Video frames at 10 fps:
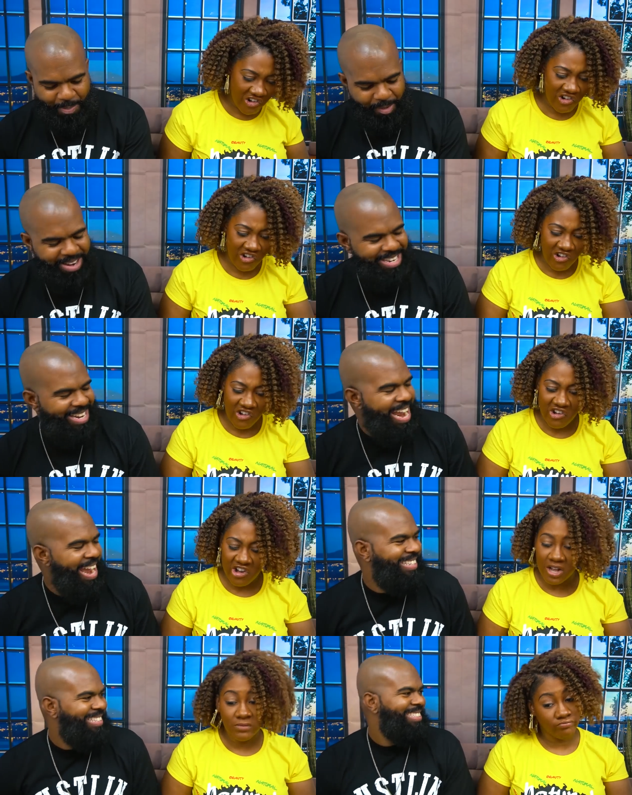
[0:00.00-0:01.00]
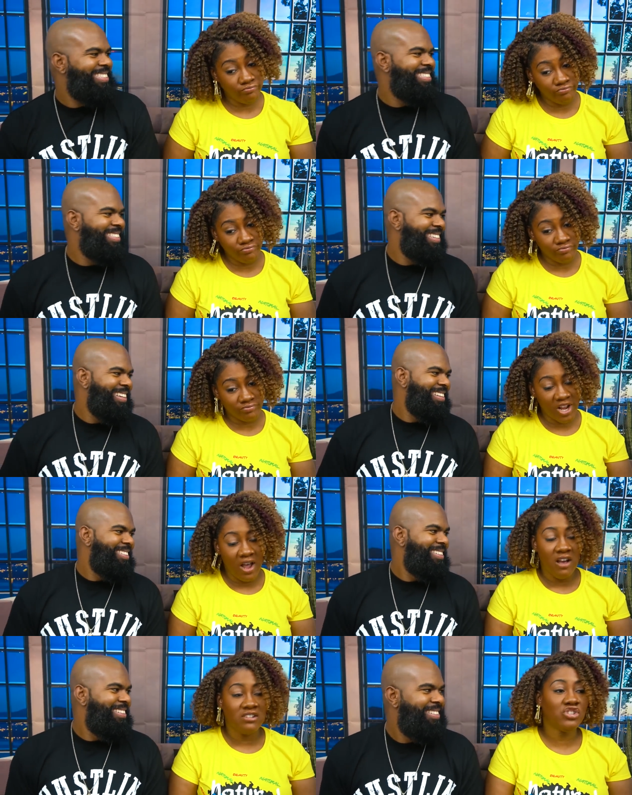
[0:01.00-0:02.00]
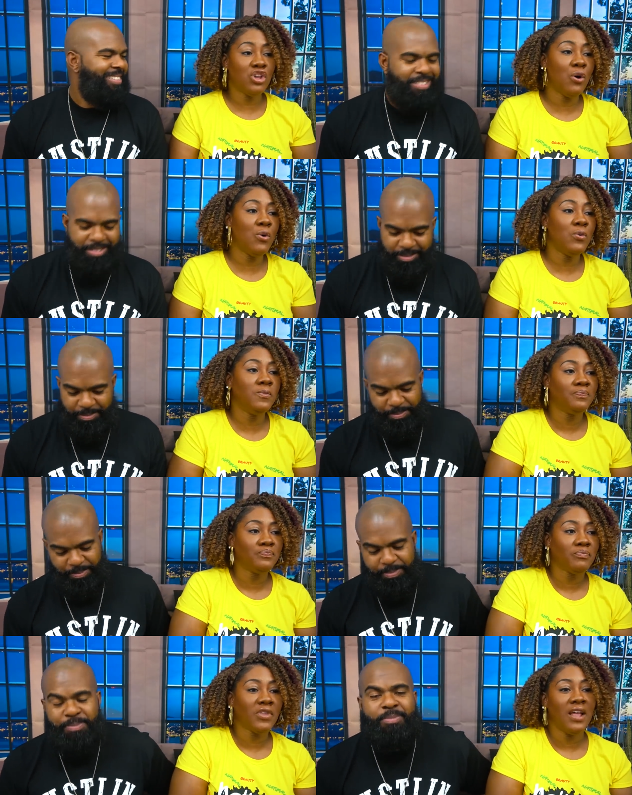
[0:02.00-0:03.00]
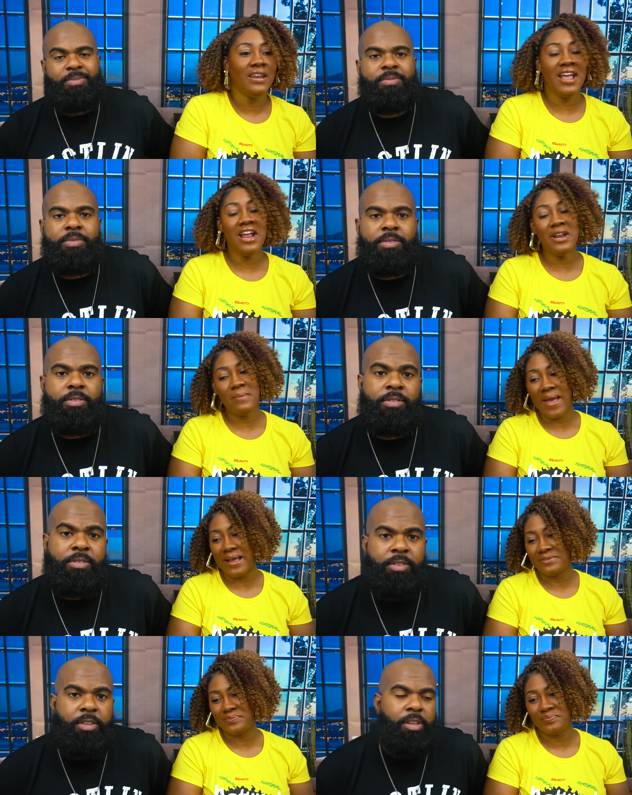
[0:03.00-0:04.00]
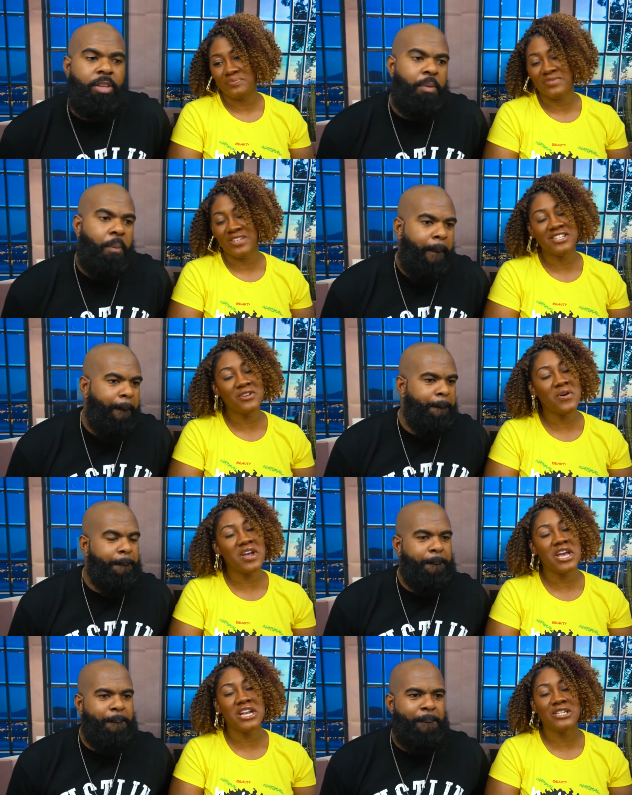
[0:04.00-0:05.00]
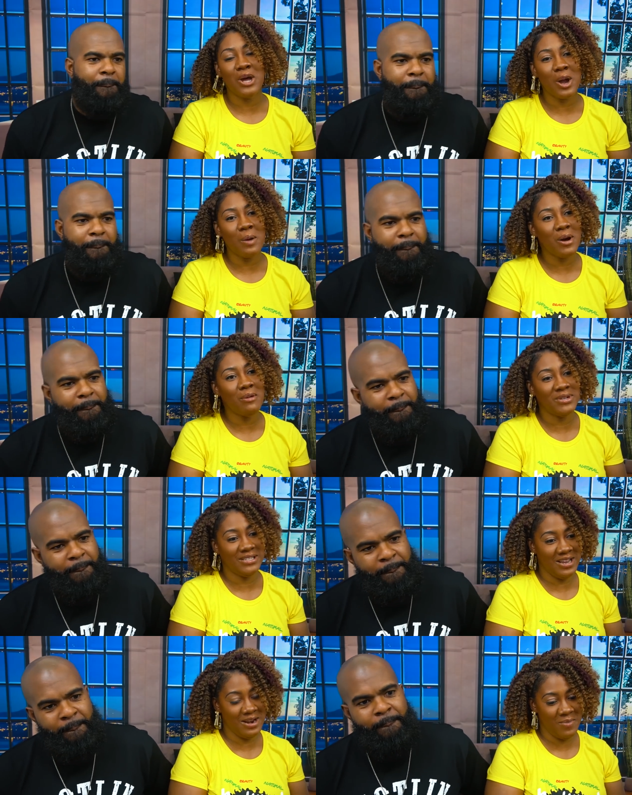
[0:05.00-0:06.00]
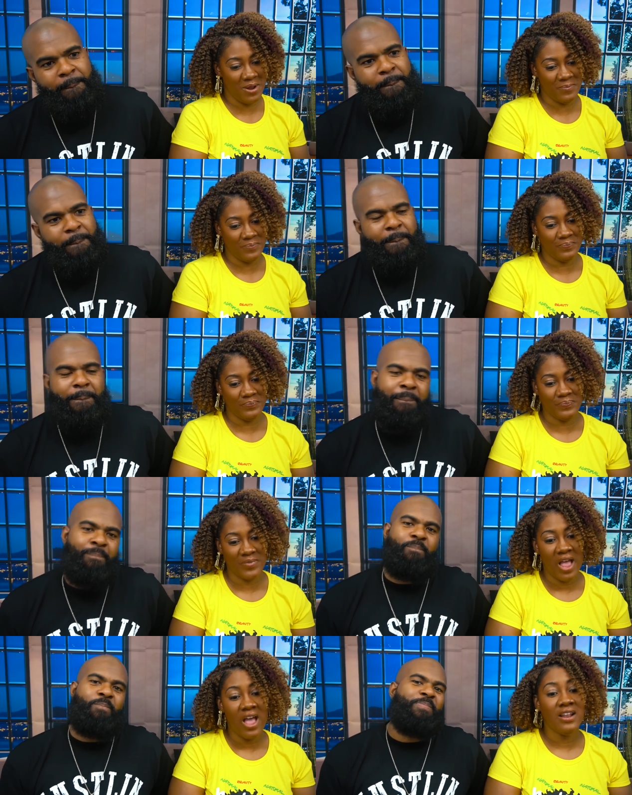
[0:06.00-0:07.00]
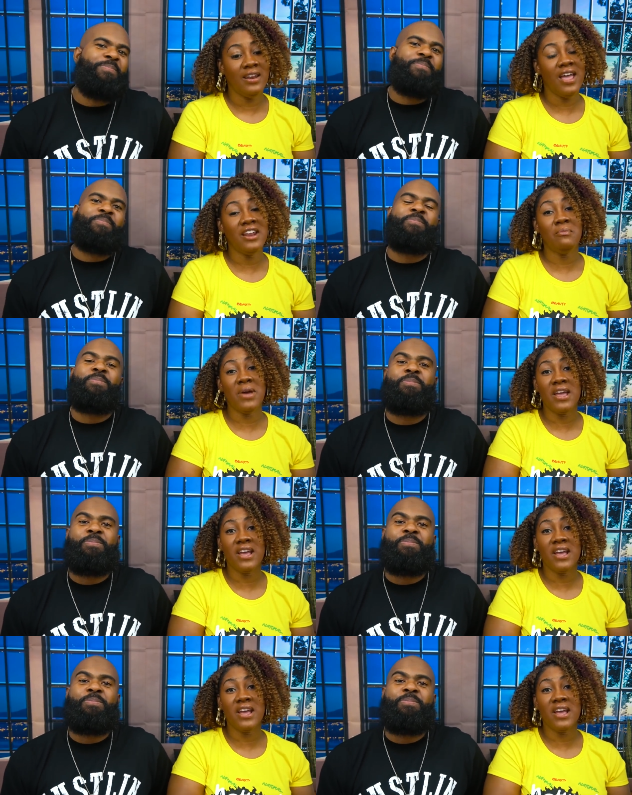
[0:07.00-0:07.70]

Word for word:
Speaker 1: to be preaching next. Hmm.
Speaker 2: So, Lady Mae let's go ahead and talk about Miss Lady Mae. Hmm. Lady Mae